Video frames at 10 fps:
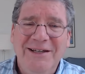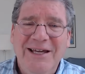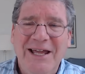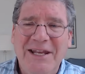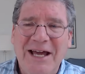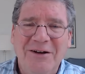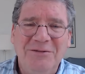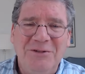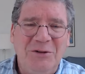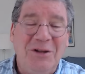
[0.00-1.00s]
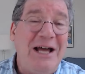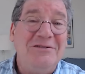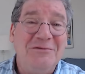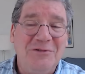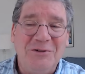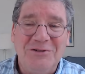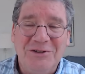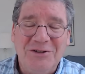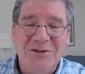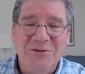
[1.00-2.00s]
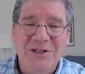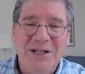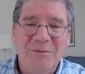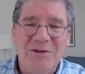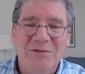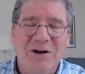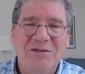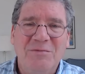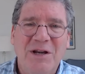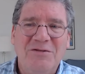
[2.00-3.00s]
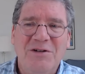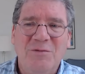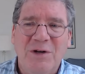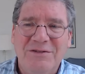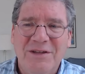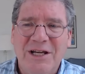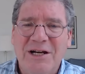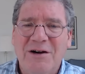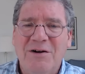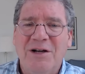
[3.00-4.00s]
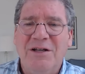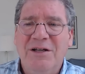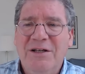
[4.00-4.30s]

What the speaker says: now lots of folks are doing them as far as measuring what's there and